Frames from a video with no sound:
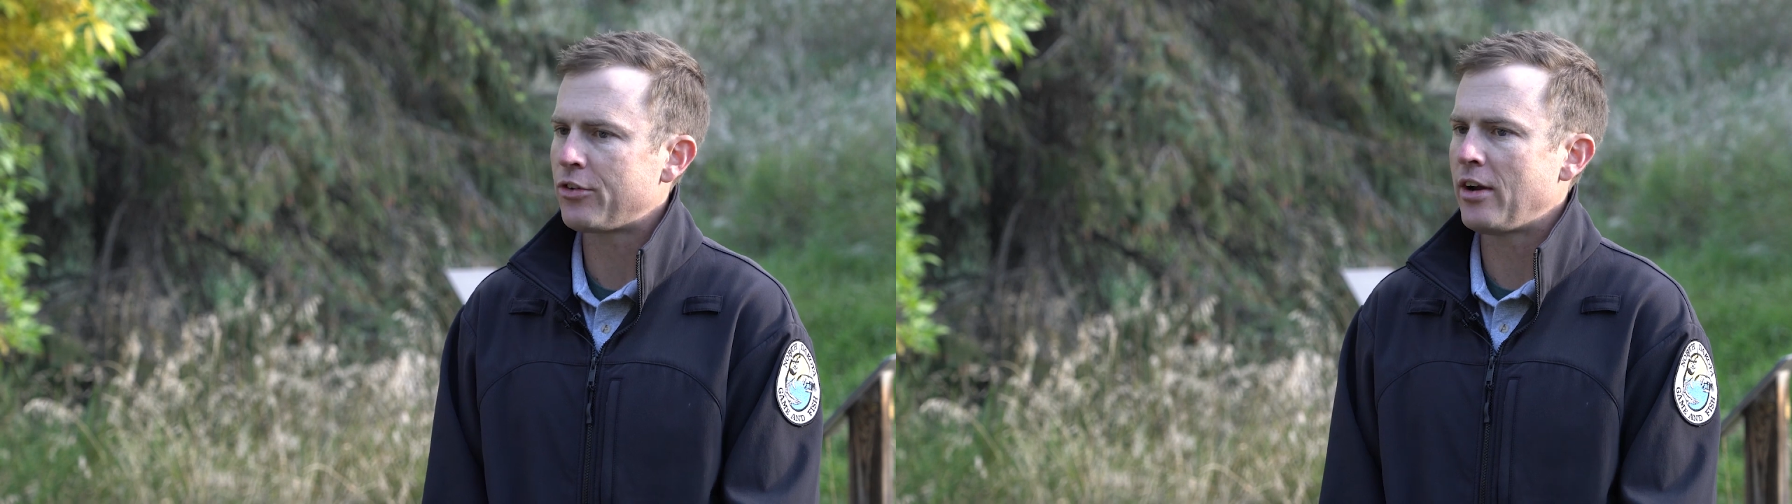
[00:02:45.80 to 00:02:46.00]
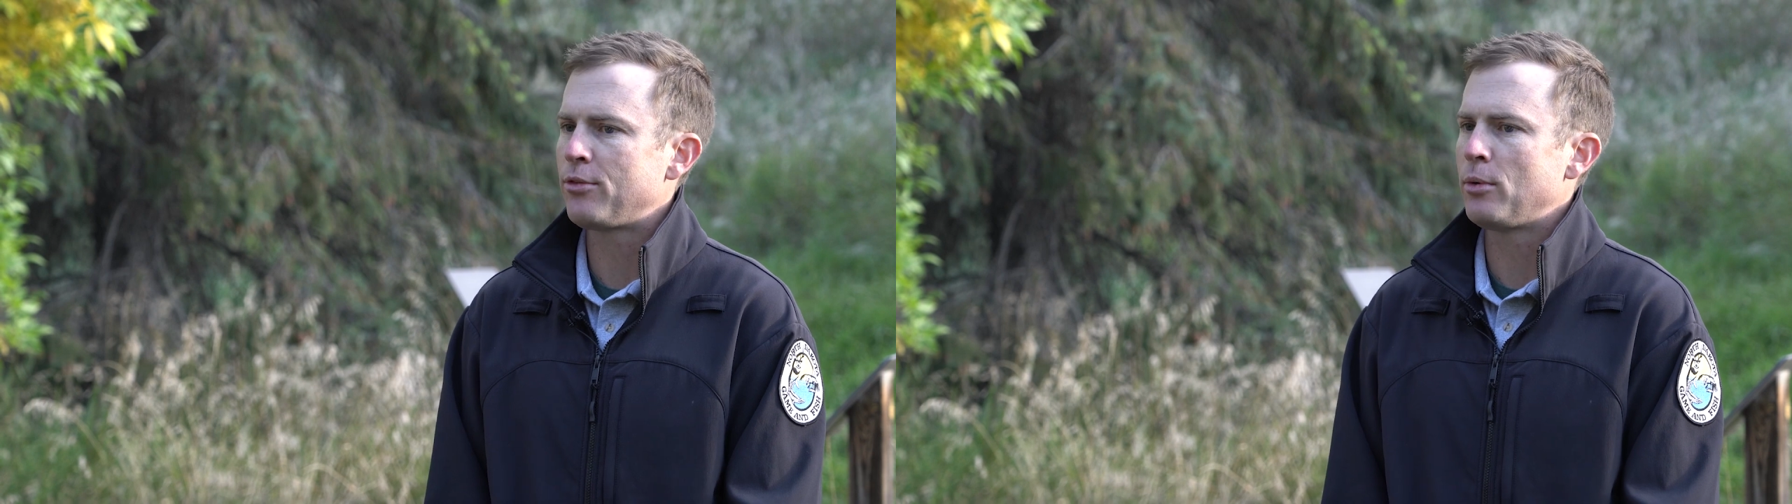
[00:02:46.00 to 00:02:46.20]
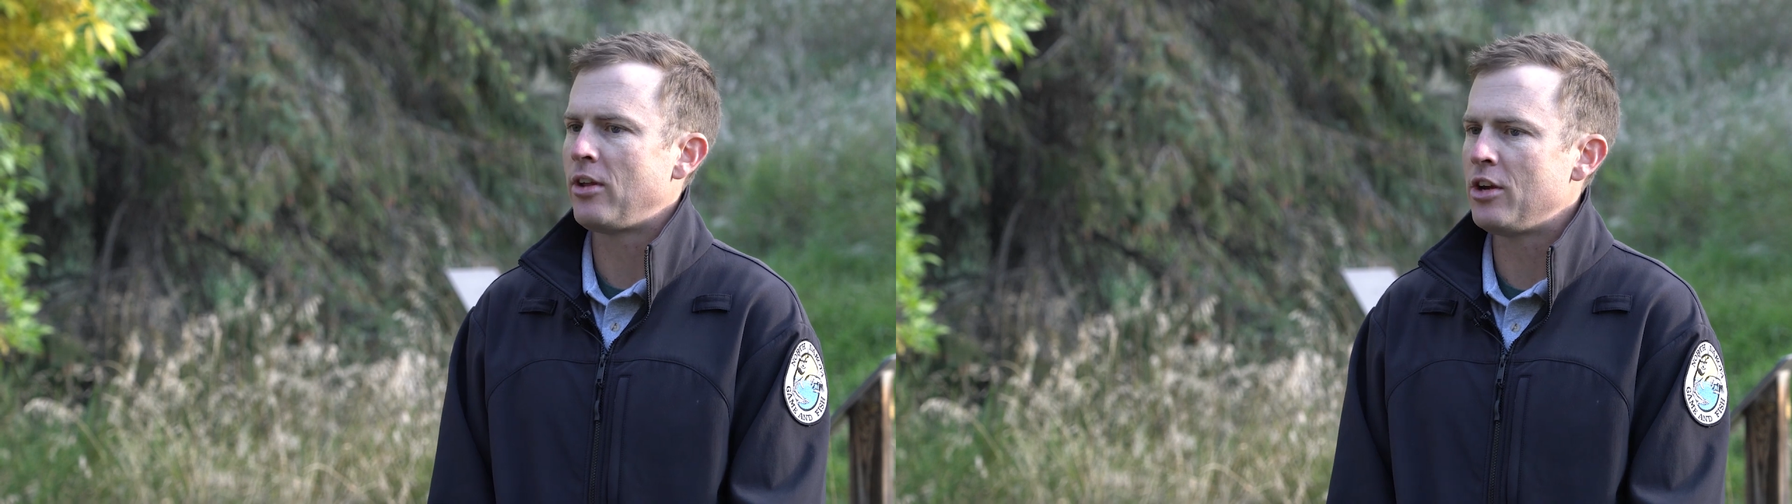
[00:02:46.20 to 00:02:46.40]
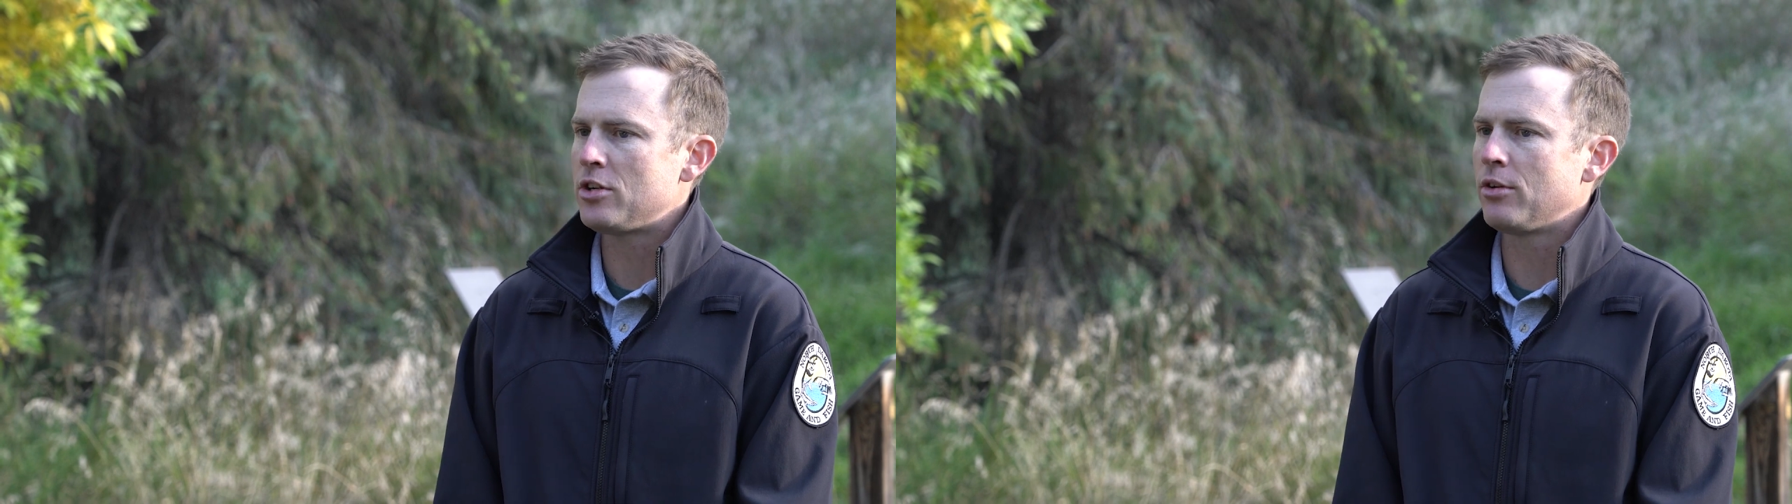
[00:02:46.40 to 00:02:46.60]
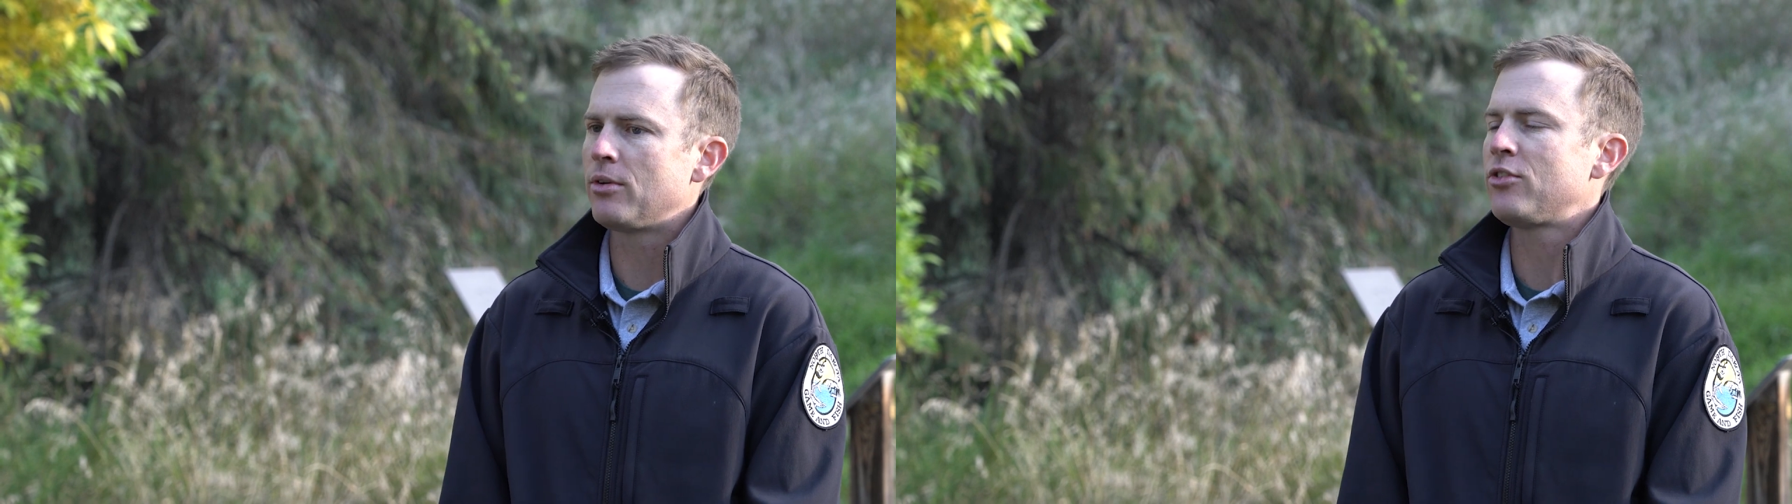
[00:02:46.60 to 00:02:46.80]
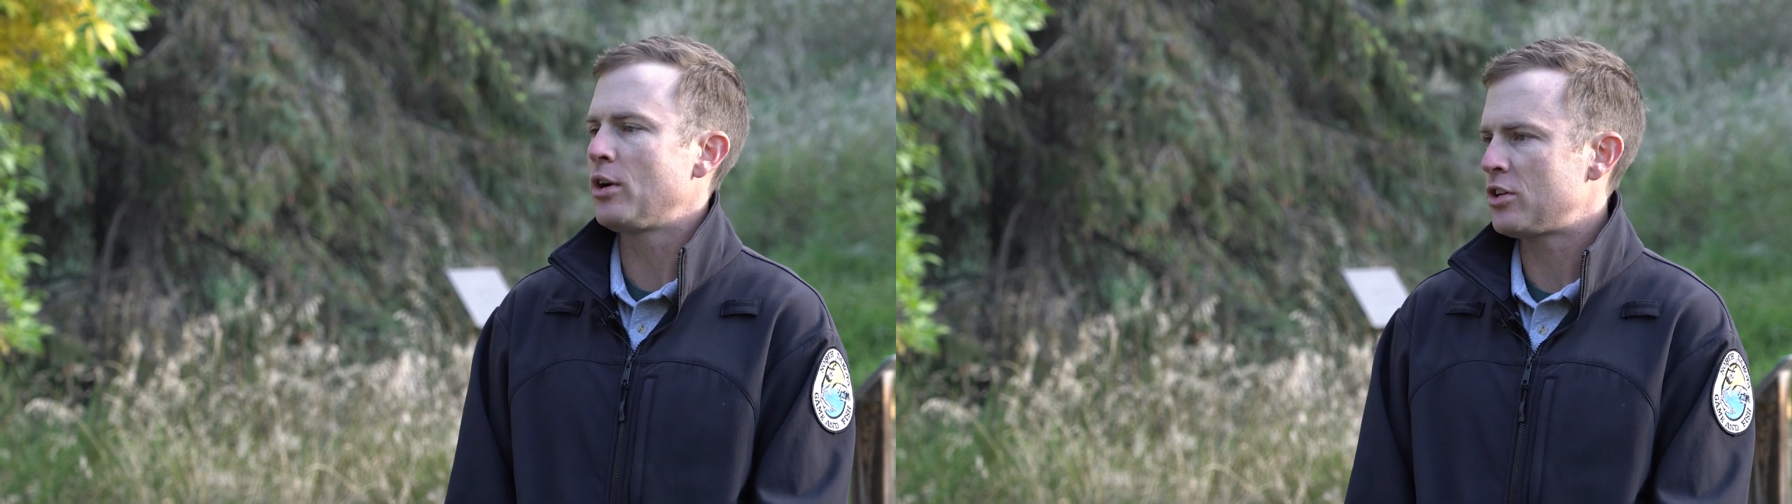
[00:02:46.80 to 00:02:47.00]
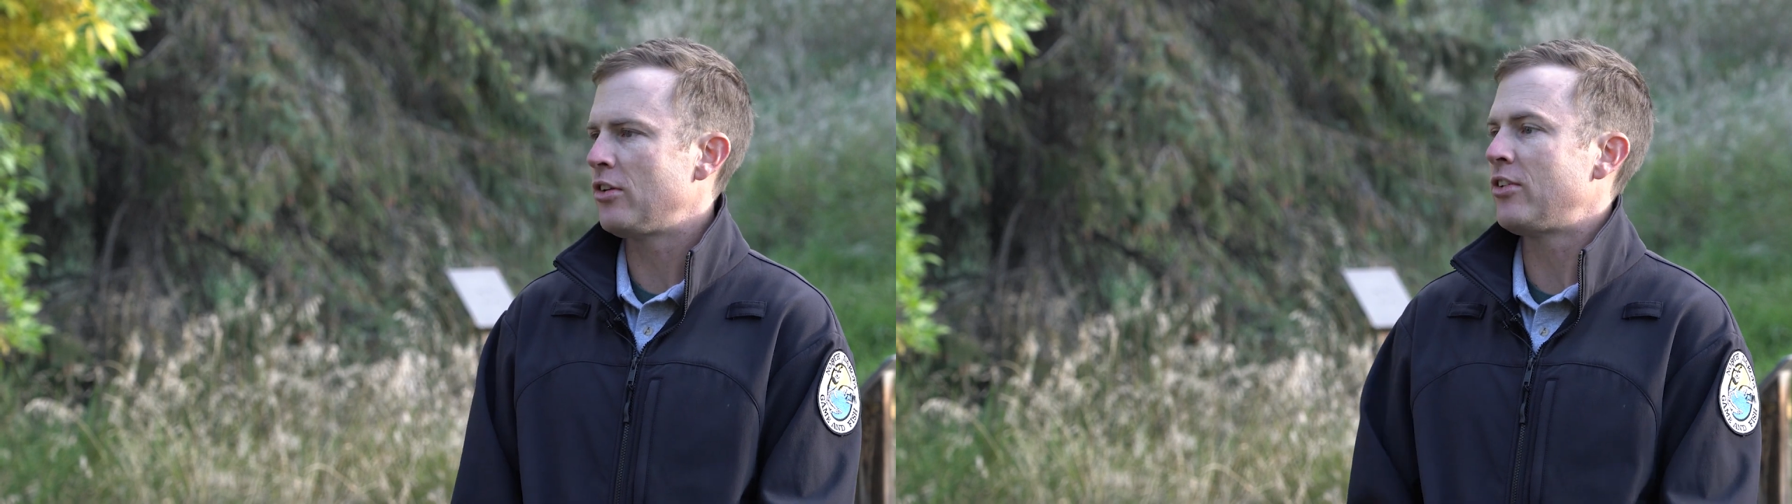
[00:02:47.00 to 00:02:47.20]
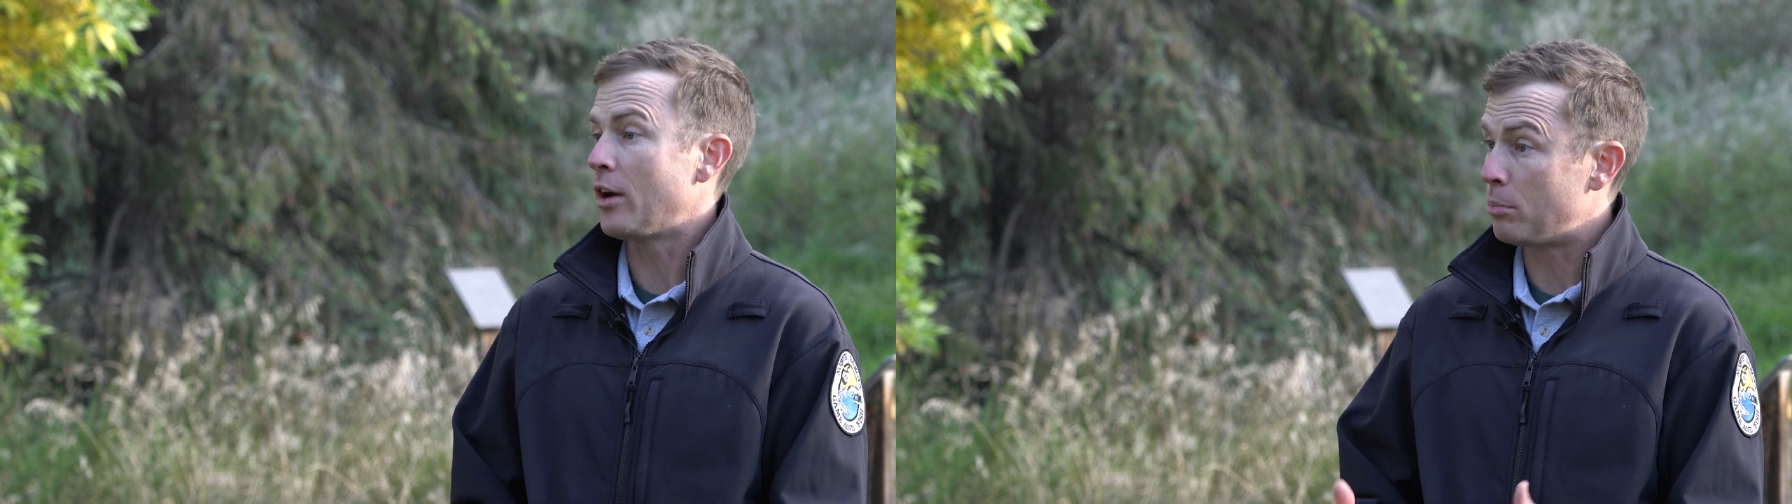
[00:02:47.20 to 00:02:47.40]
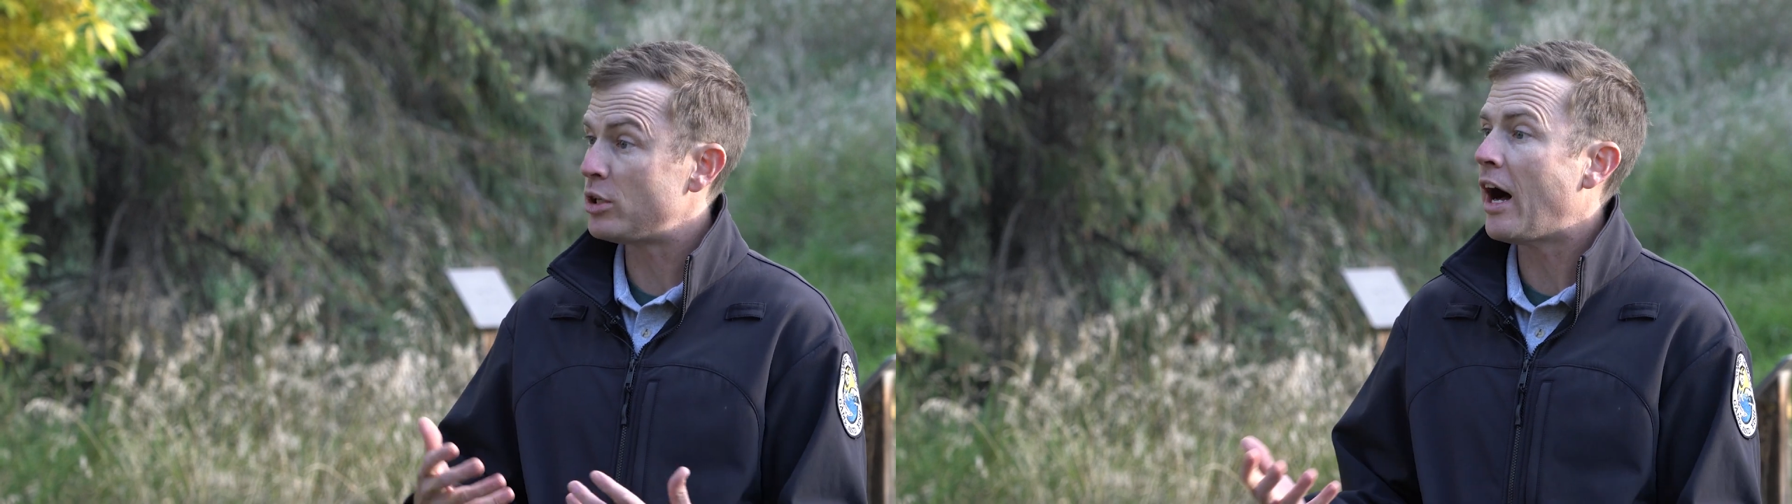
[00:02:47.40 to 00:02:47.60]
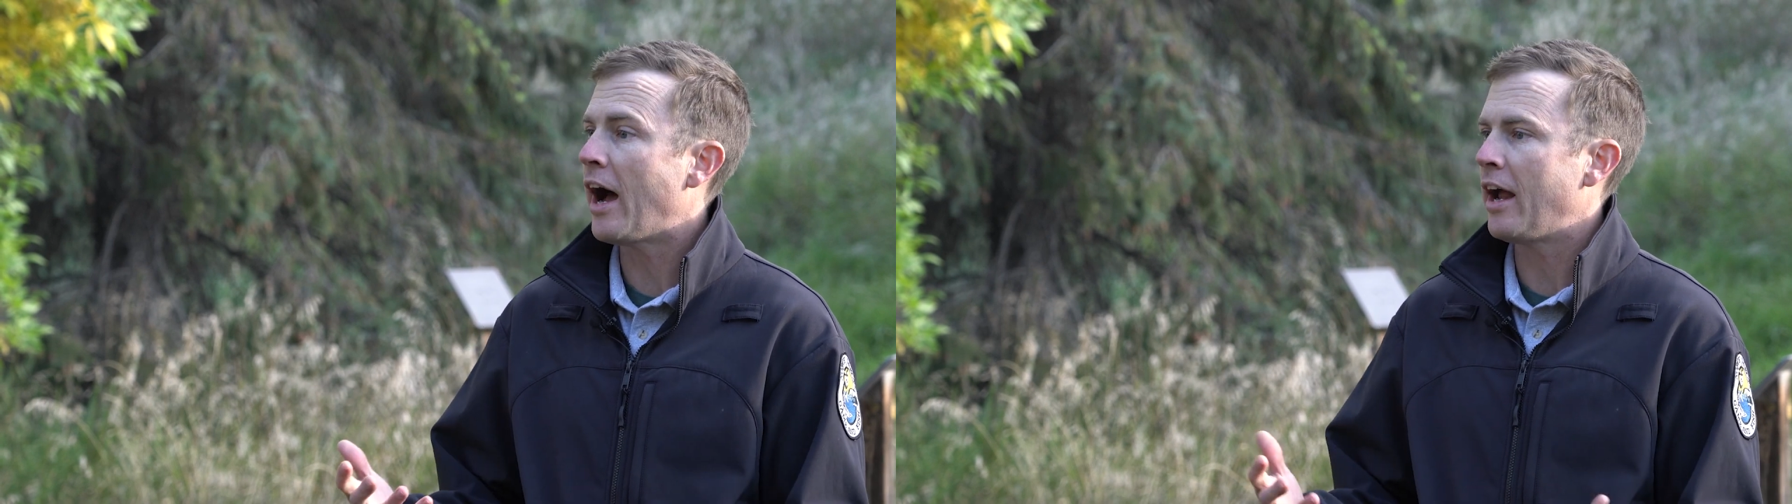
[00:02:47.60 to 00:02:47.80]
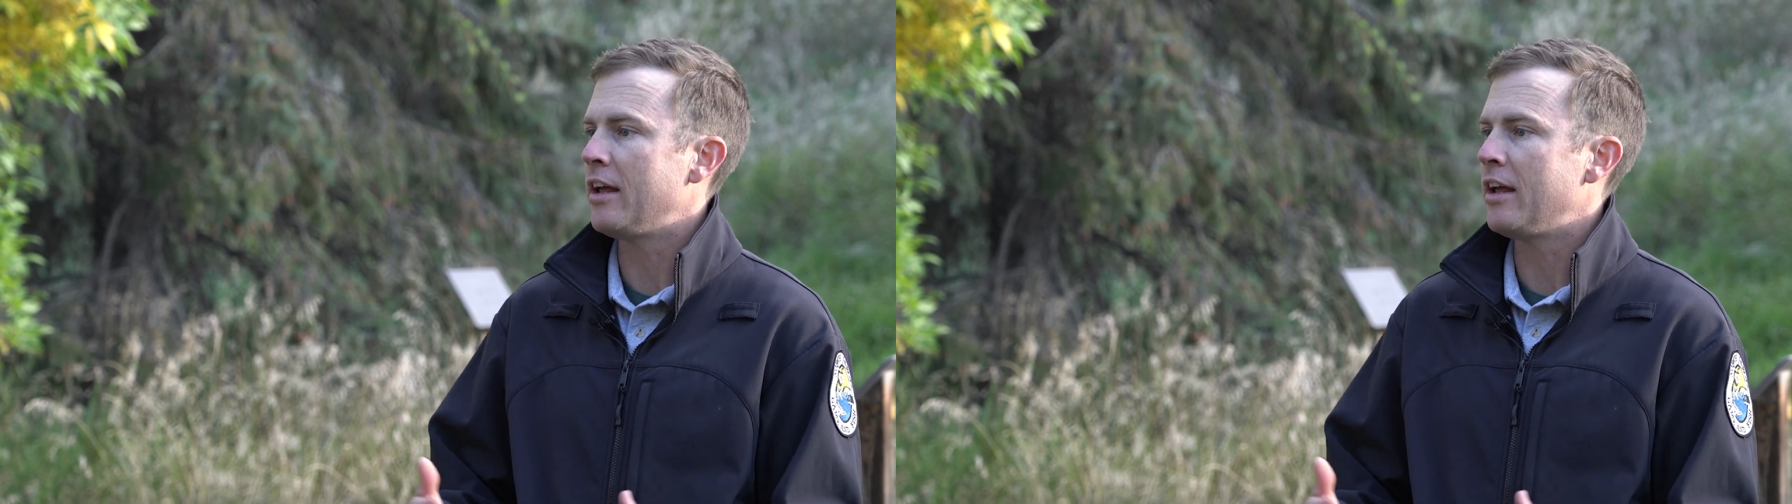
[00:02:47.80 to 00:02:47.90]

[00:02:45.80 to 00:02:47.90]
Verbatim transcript: transportation restrictions that apply,